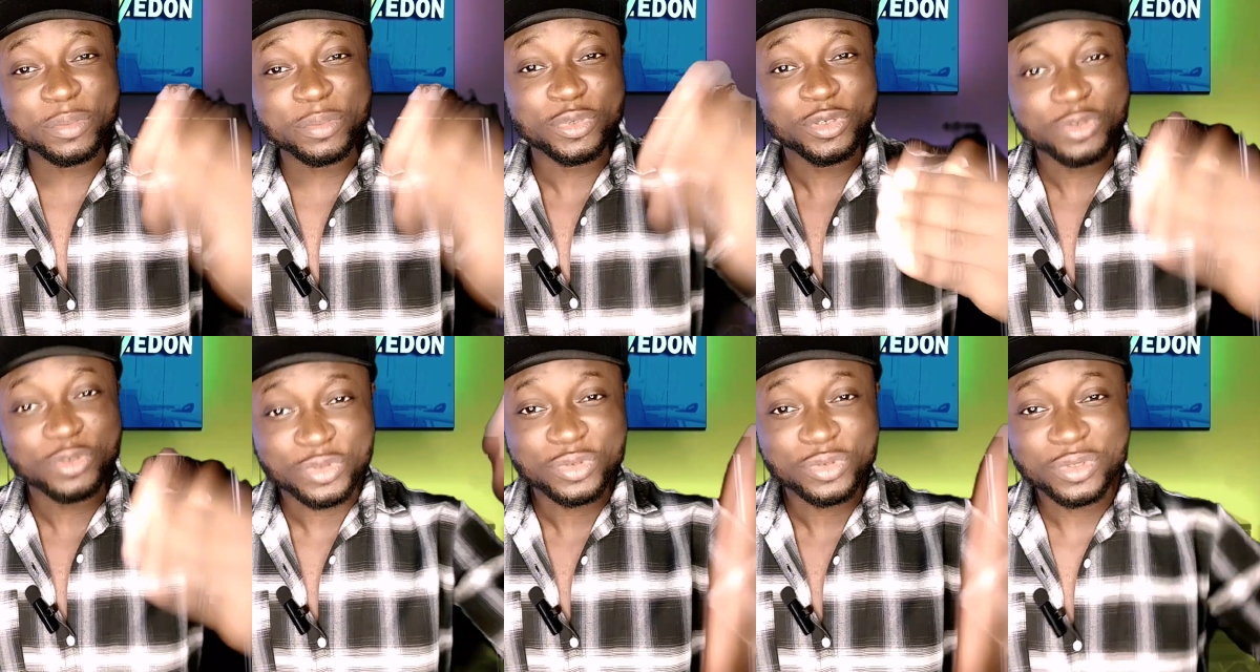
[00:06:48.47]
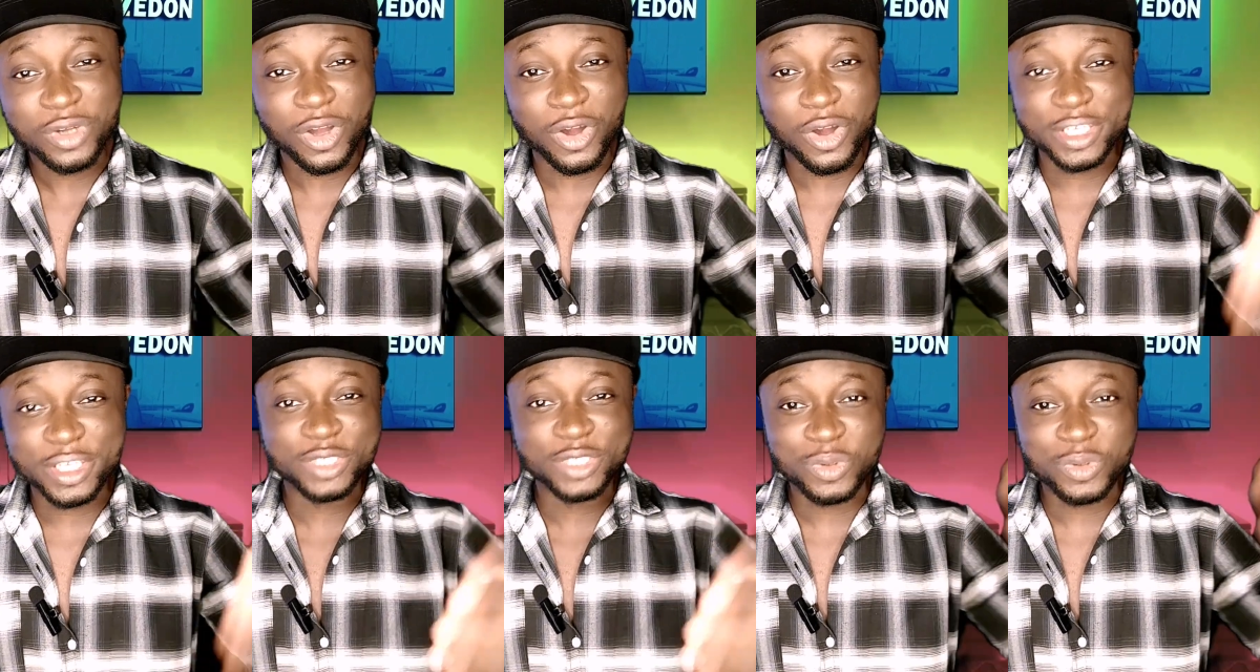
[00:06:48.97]
built
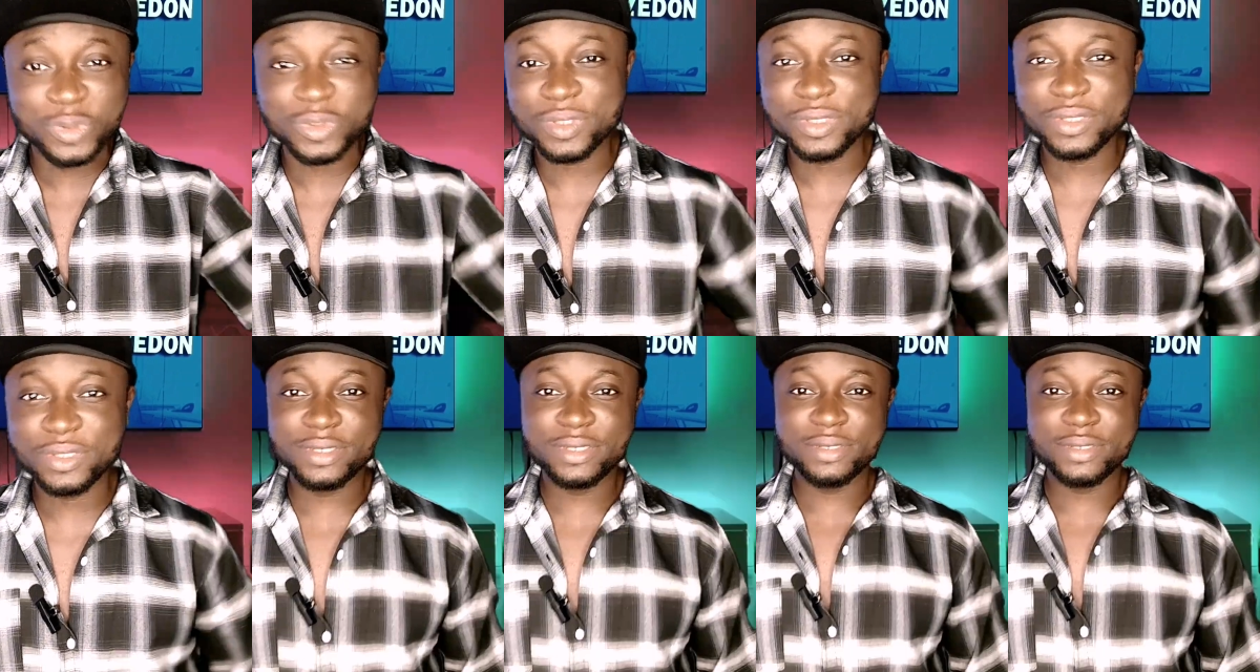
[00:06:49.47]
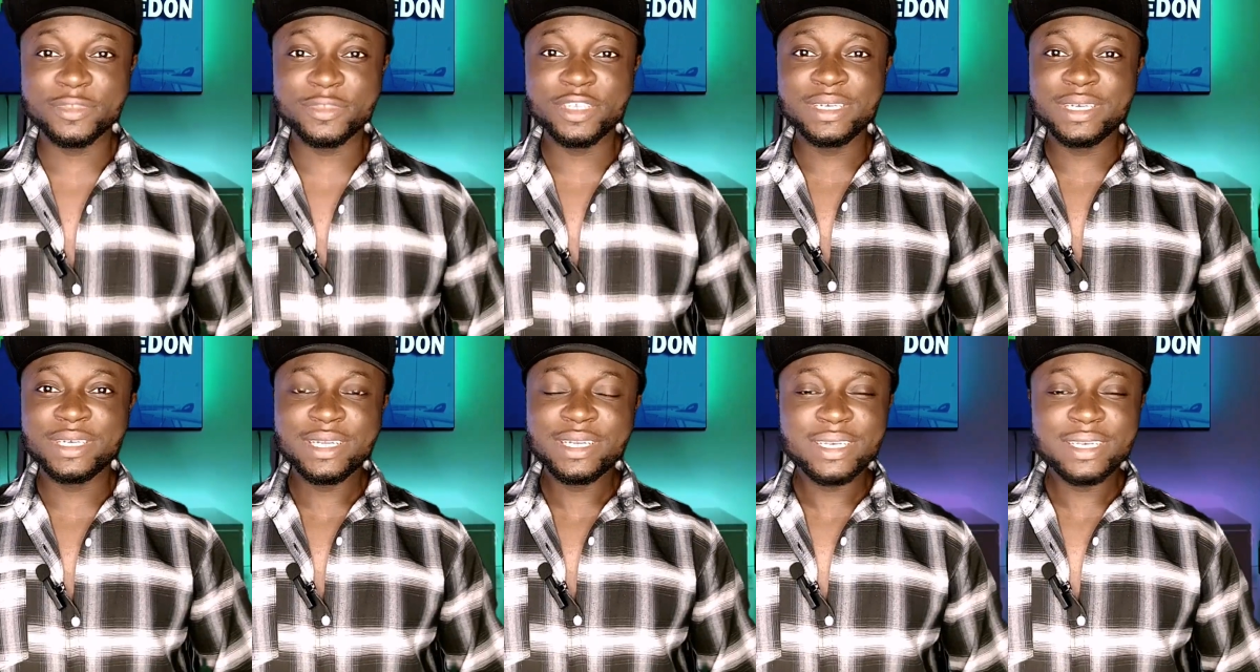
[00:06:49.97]
on his own.
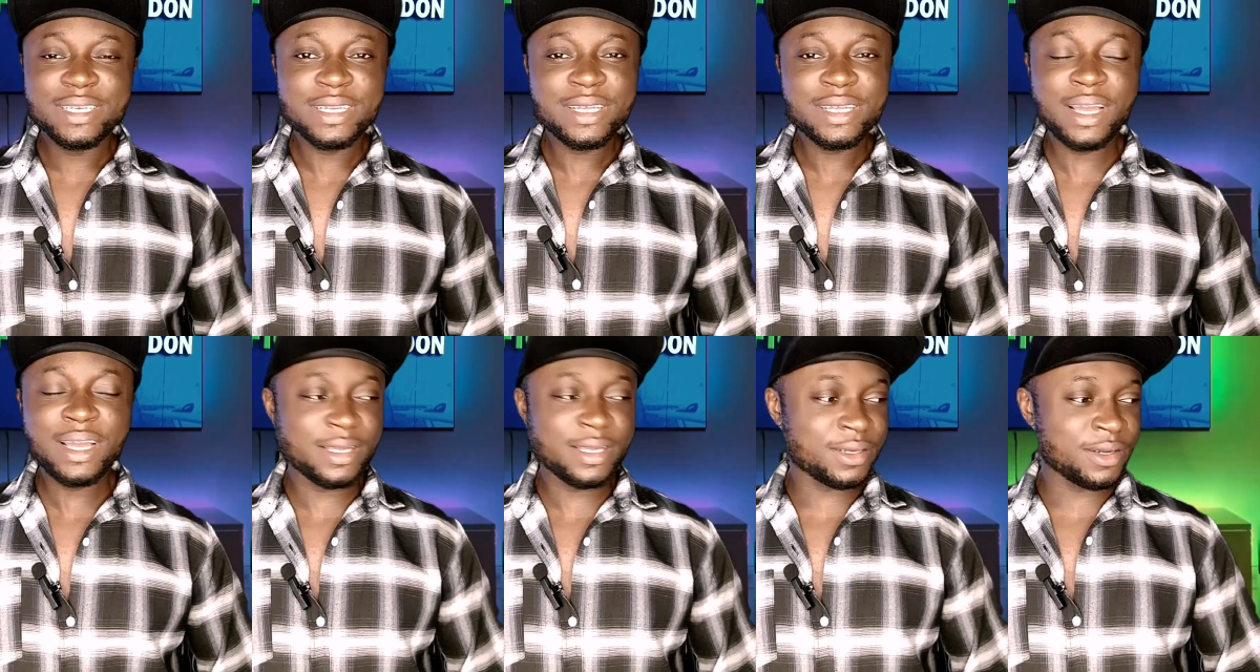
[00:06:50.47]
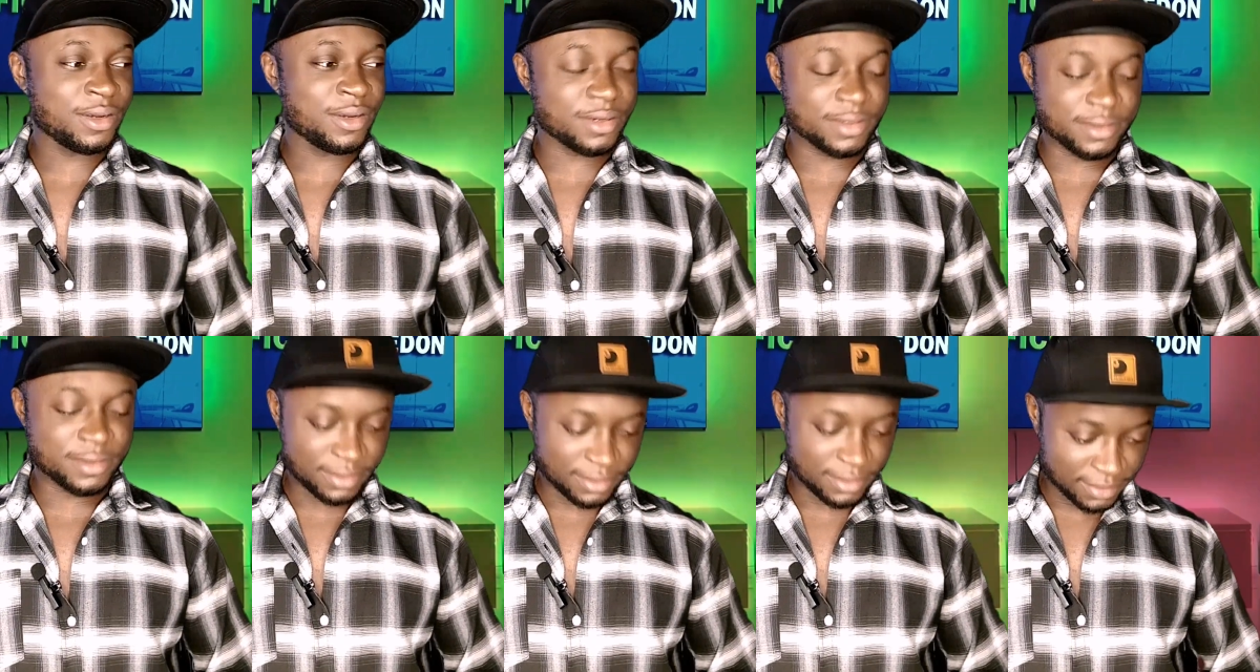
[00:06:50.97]
Hi God.